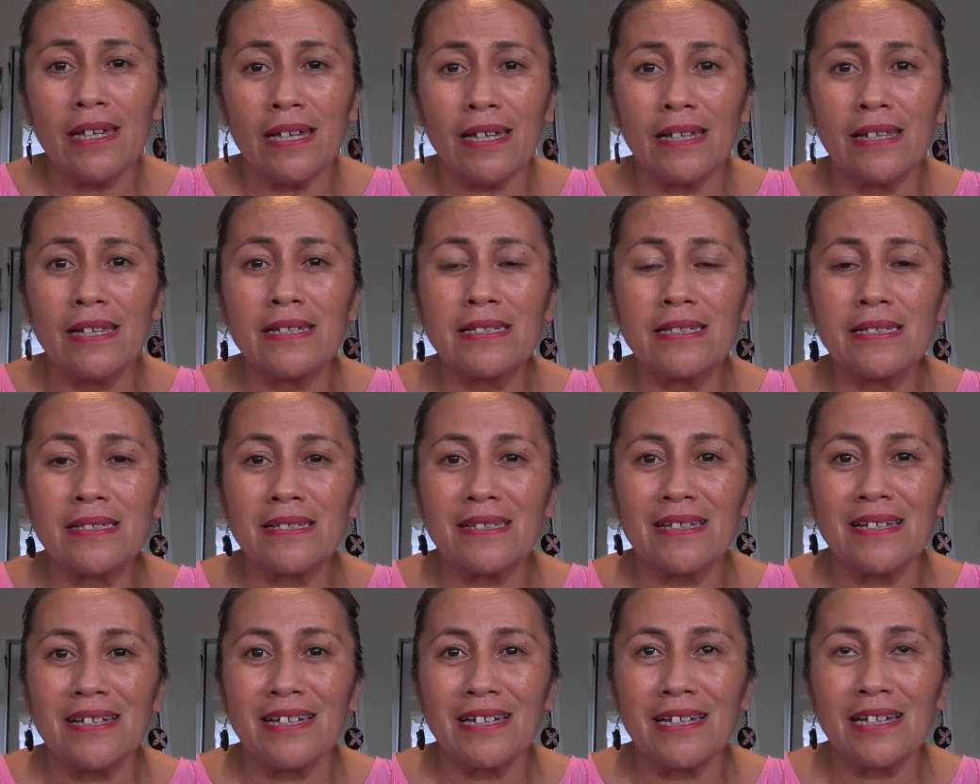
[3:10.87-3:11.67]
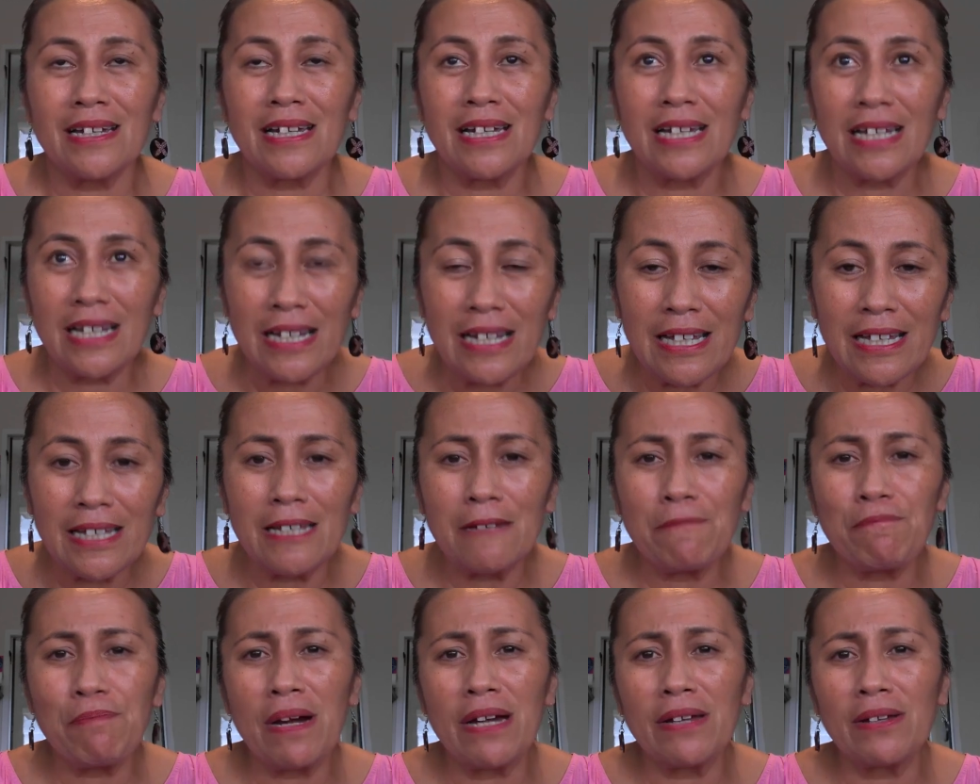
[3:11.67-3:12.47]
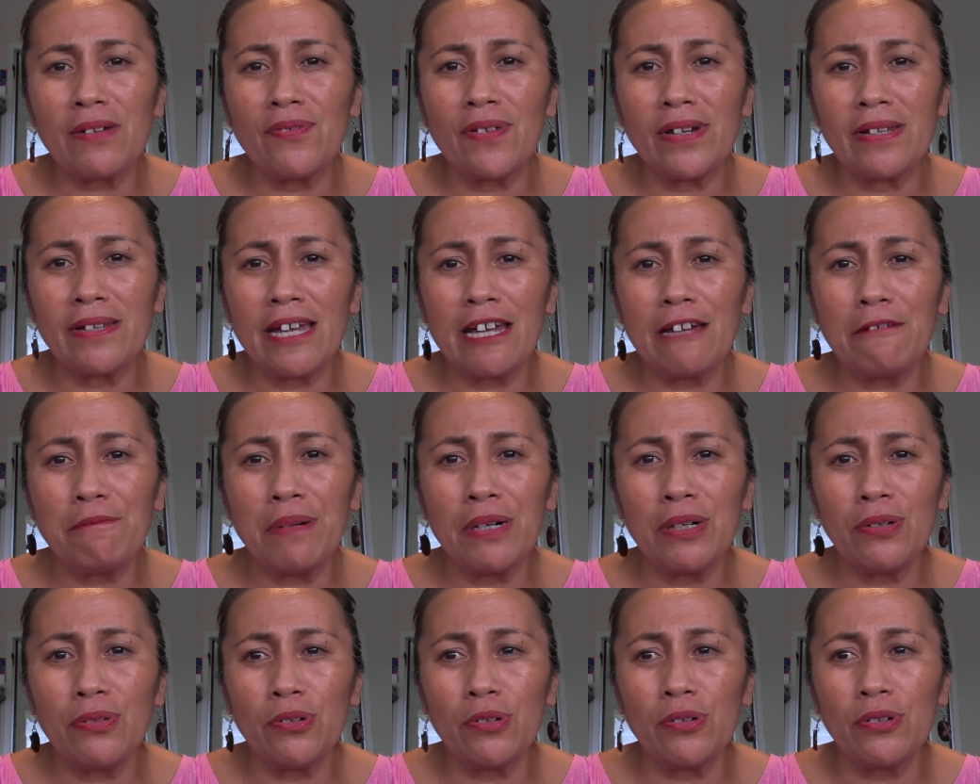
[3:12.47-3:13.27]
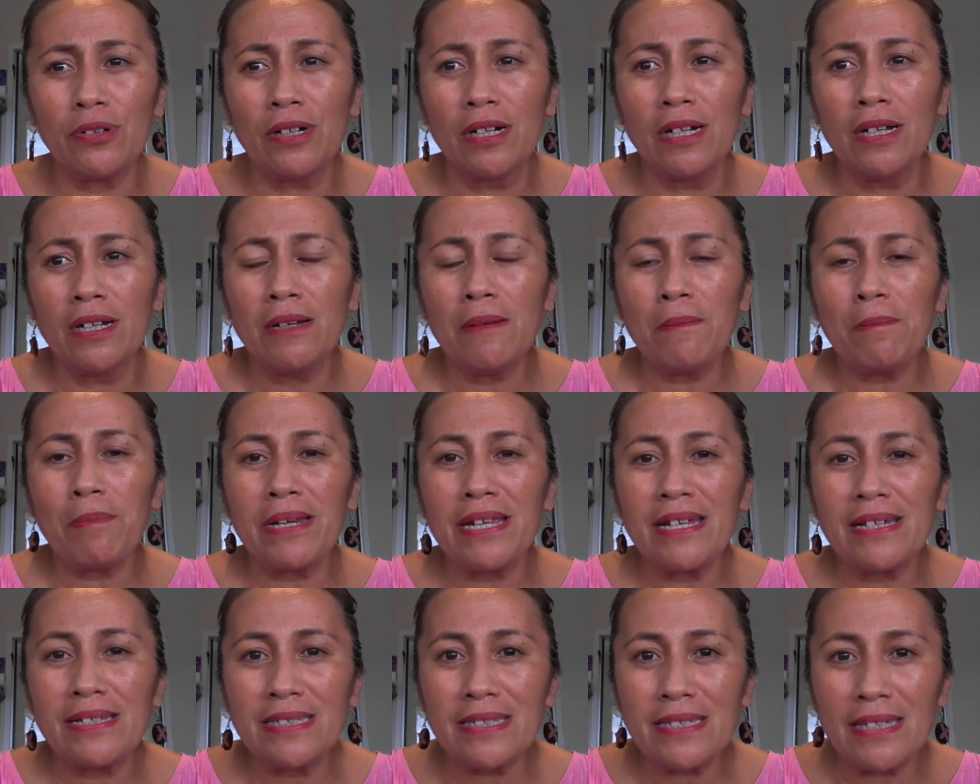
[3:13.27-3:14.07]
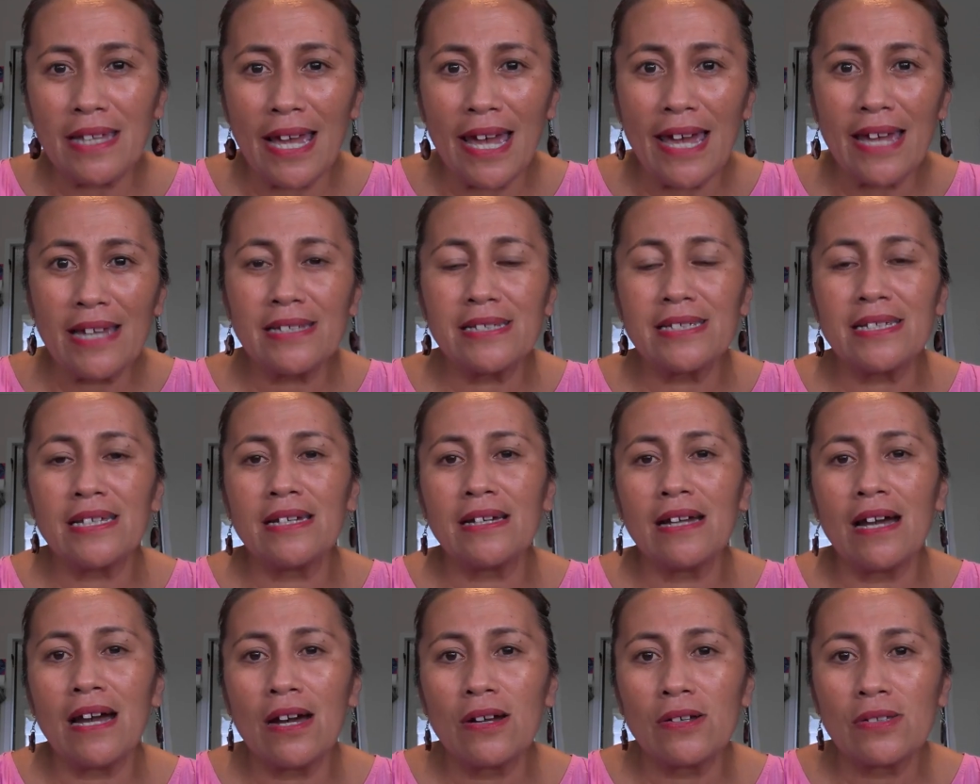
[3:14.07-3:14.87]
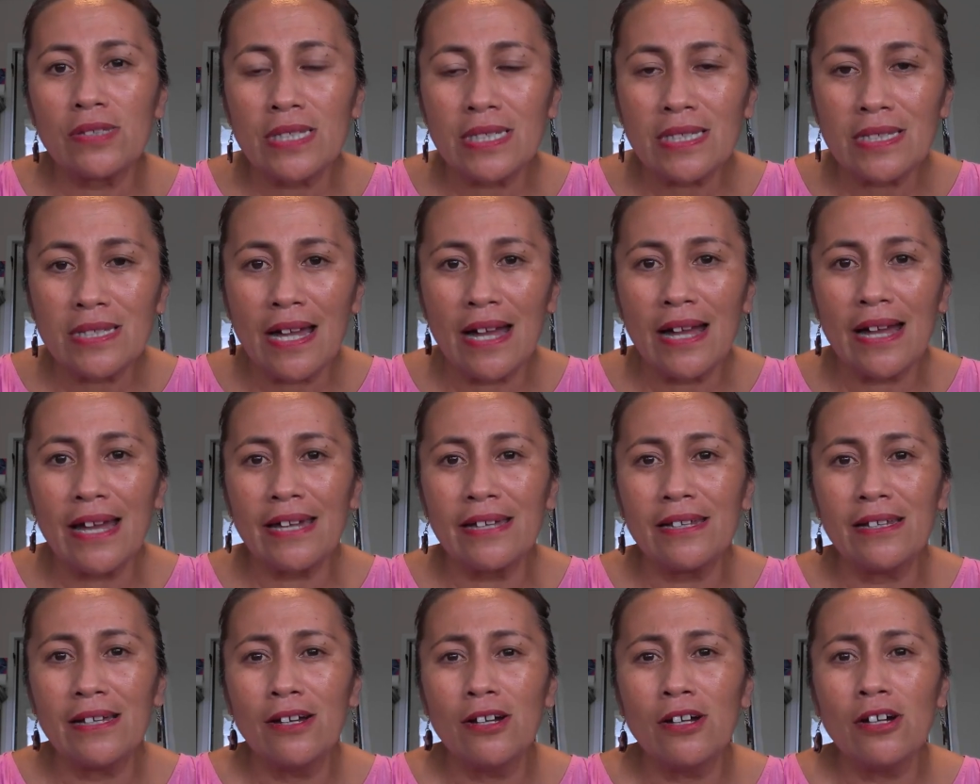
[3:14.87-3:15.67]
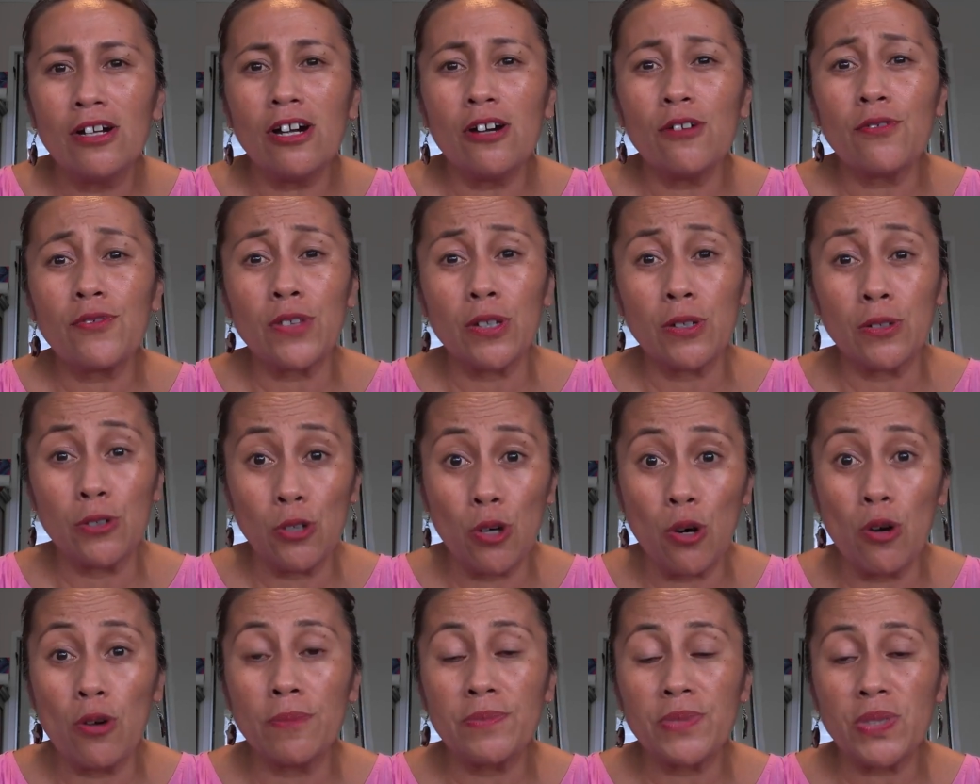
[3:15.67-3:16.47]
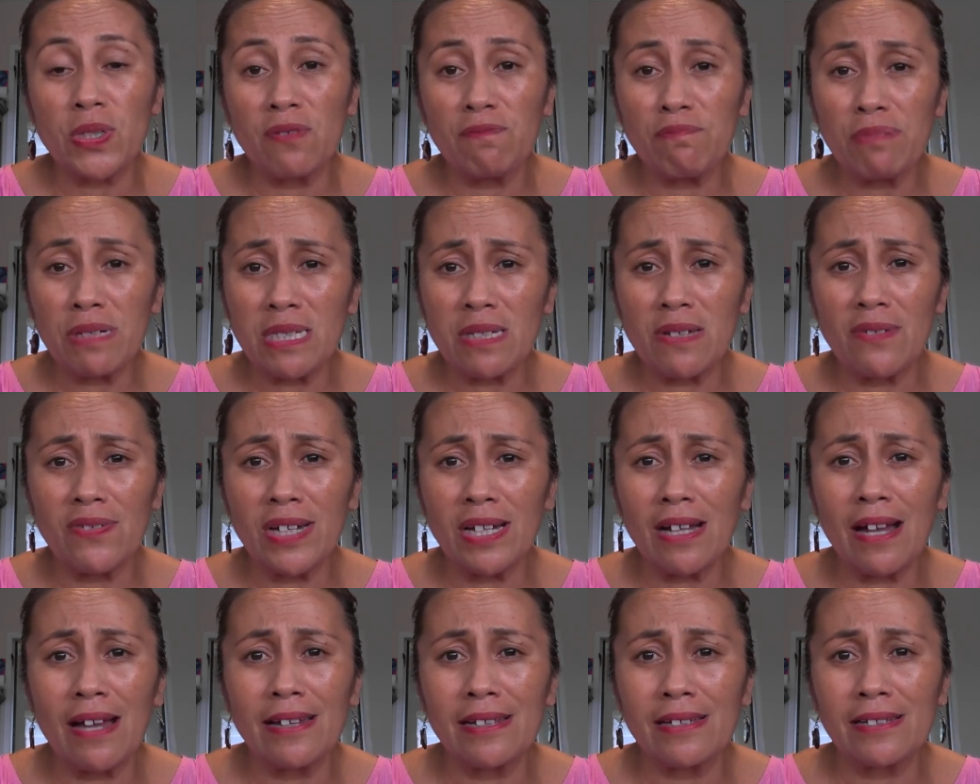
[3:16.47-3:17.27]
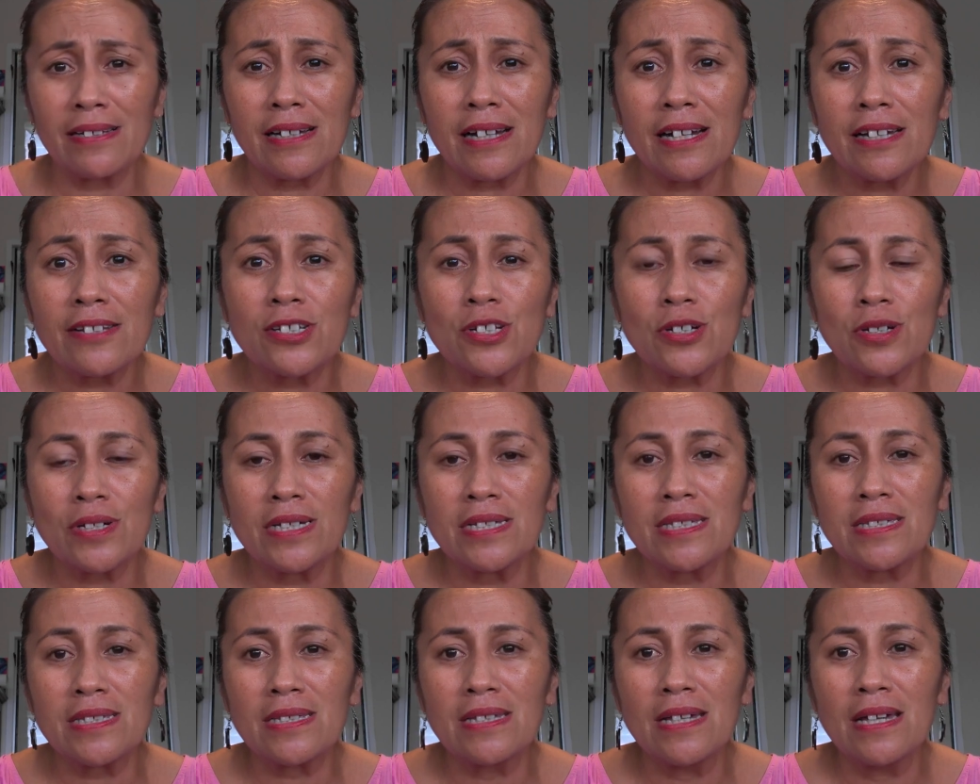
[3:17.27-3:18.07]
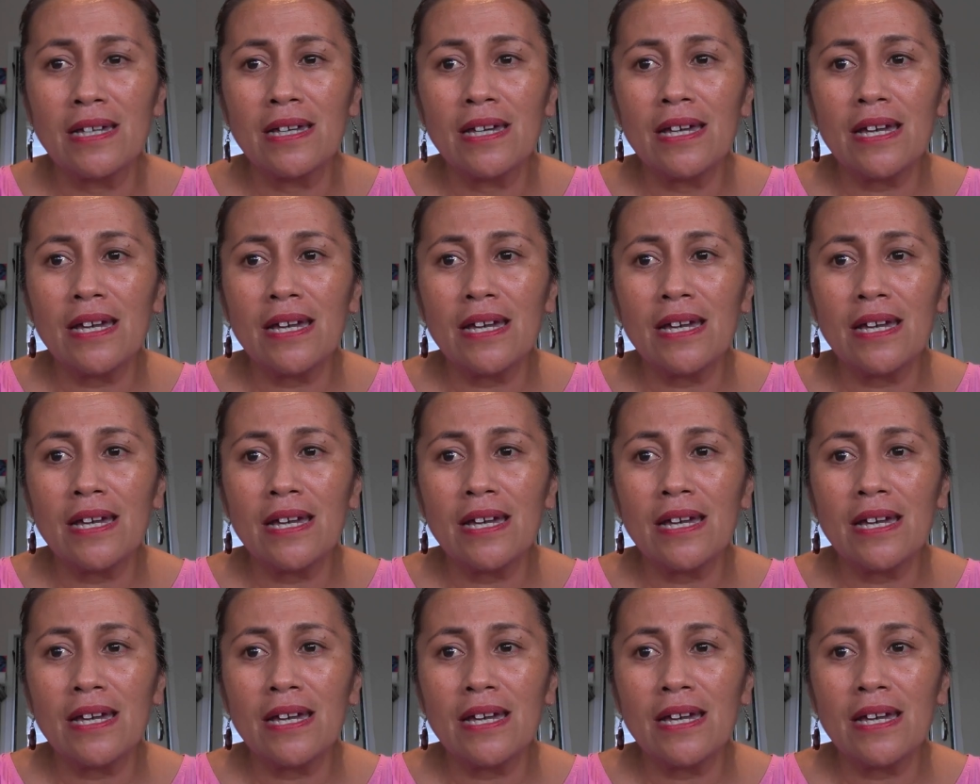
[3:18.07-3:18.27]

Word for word: It is clearly part of our neighborhood, but it's acting outside of the norms of Pacific Island countries,